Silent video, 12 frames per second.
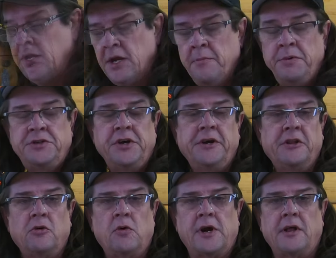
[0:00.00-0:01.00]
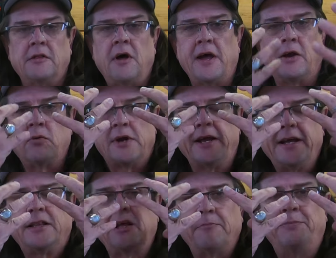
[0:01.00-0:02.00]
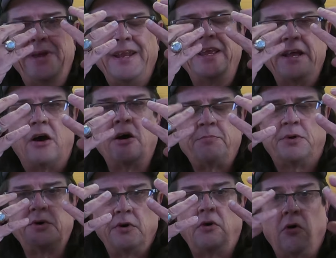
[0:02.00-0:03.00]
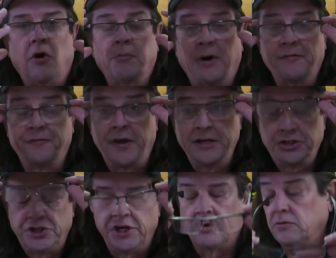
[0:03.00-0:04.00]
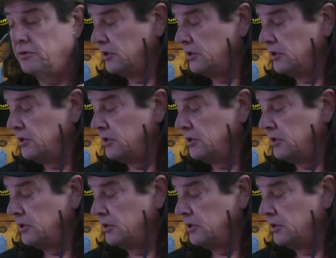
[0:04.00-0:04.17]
In particular, what I like when I get that beading up on my face shield